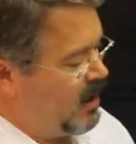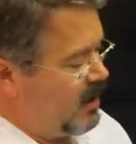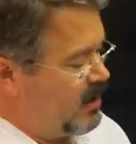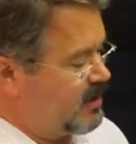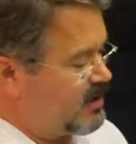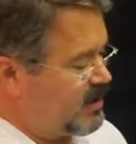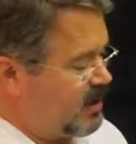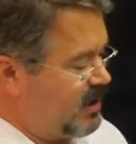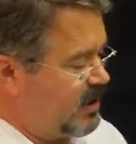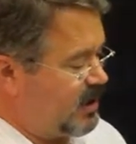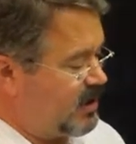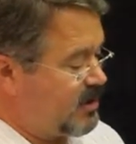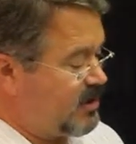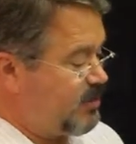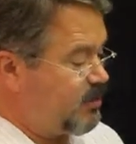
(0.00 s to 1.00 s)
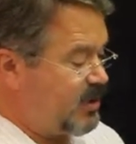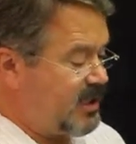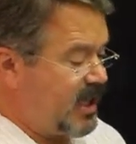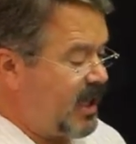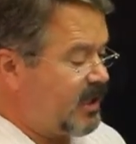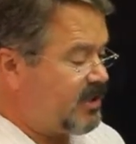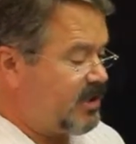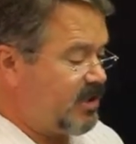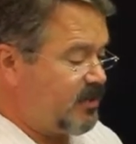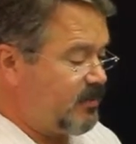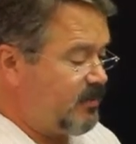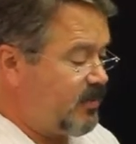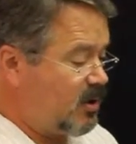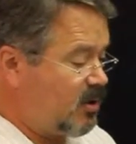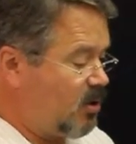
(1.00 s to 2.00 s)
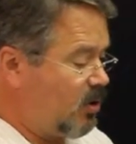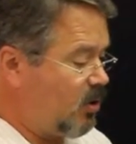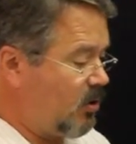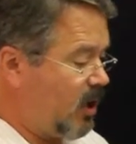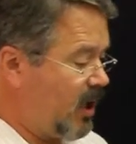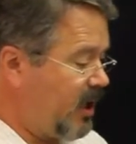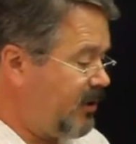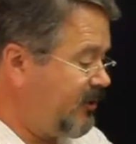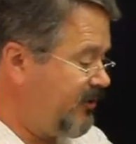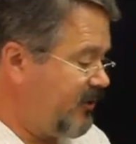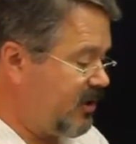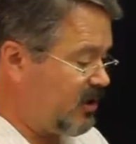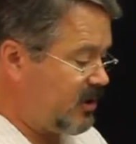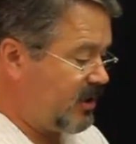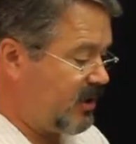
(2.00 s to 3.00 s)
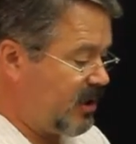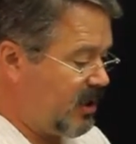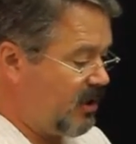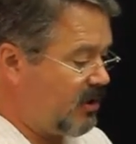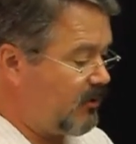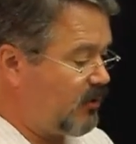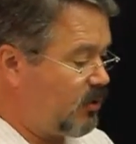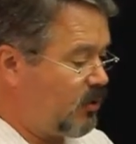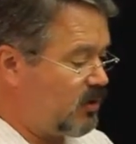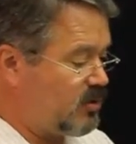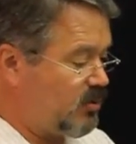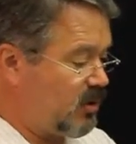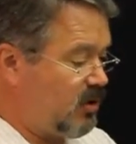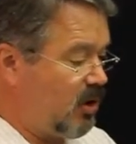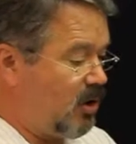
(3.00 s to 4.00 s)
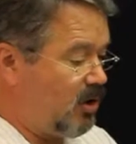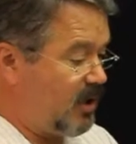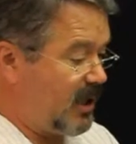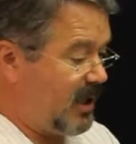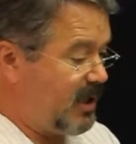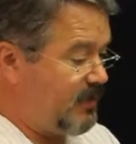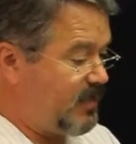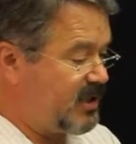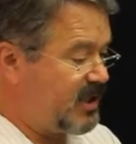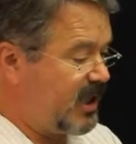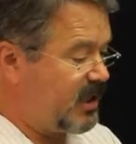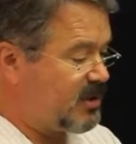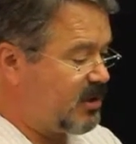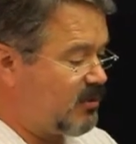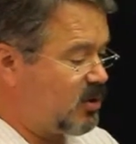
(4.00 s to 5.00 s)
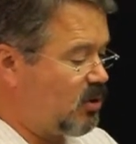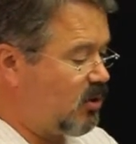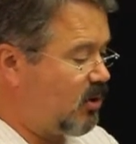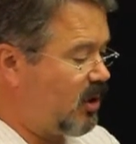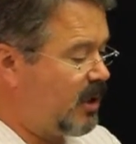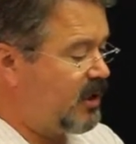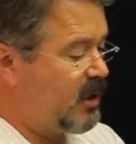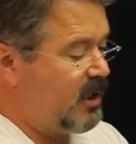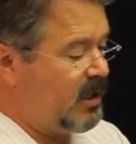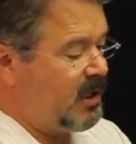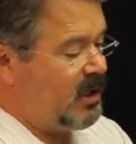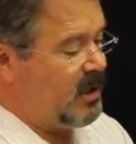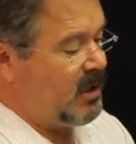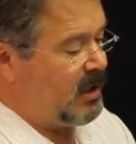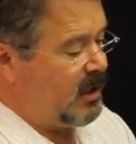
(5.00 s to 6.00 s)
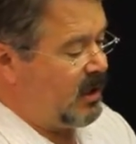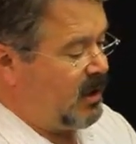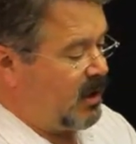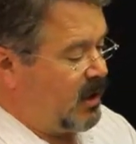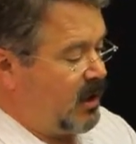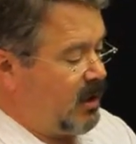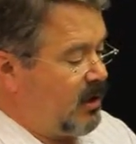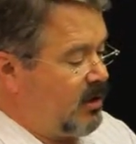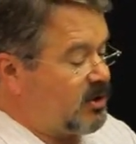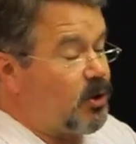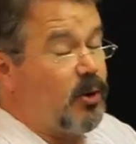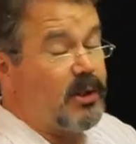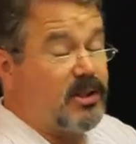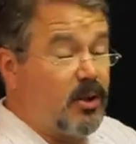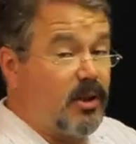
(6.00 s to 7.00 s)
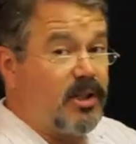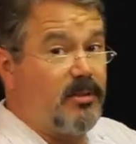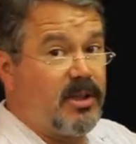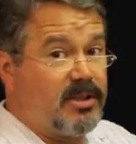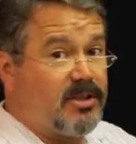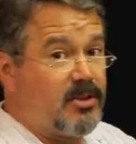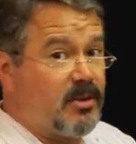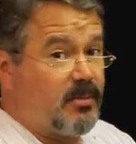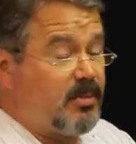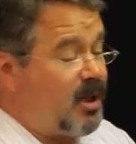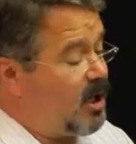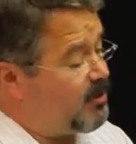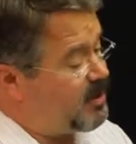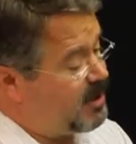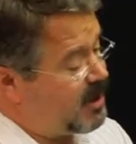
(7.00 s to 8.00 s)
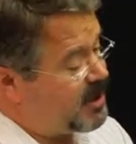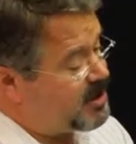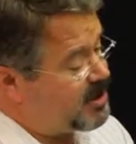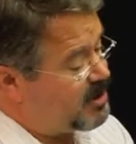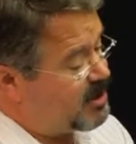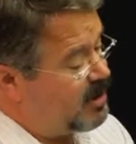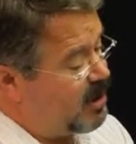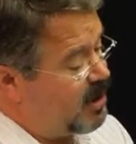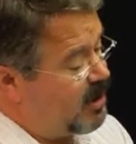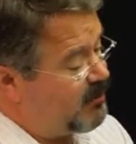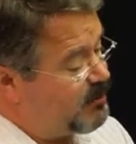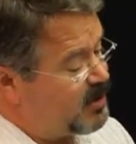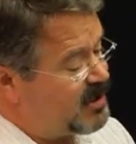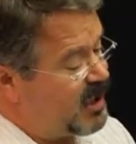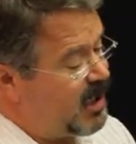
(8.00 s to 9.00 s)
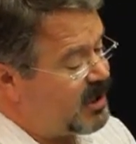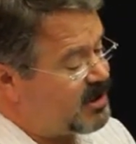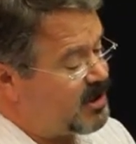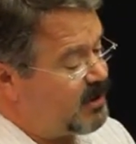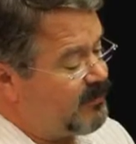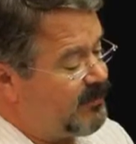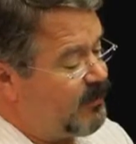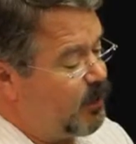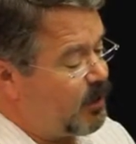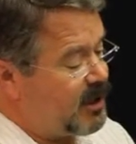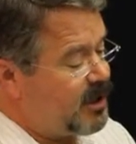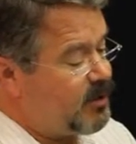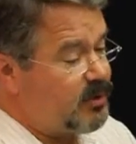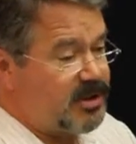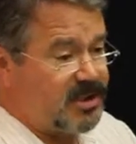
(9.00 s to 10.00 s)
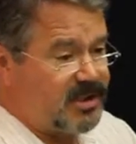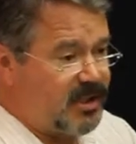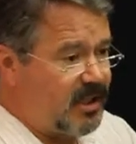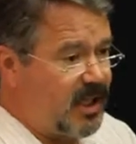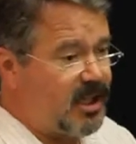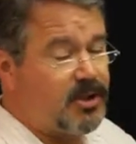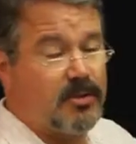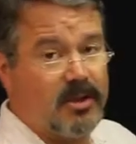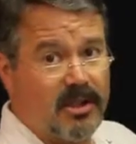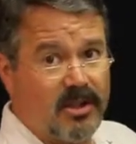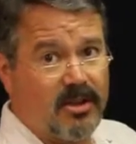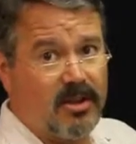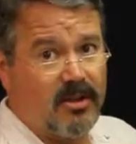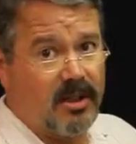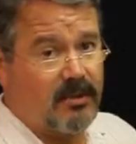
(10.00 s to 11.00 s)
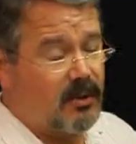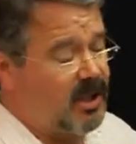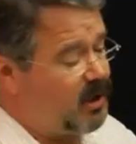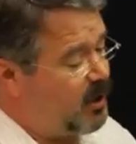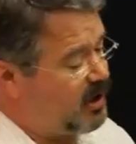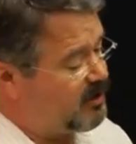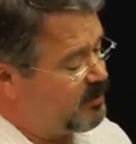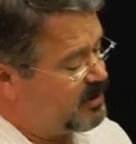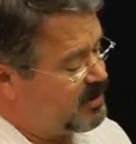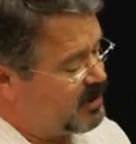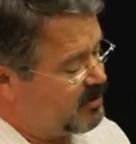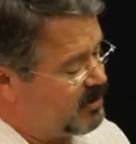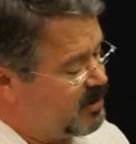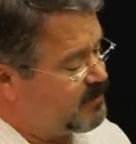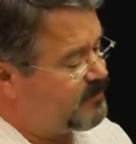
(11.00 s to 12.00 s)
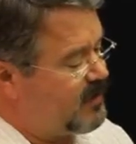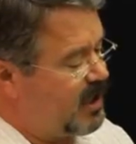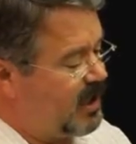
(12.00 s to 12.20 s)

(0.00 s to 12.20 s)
This is potassium chloride filled in here. Of course, with any potassium chloride, there's always going to be a certain population of potassium-40, which is a naturally occurring radioactive material.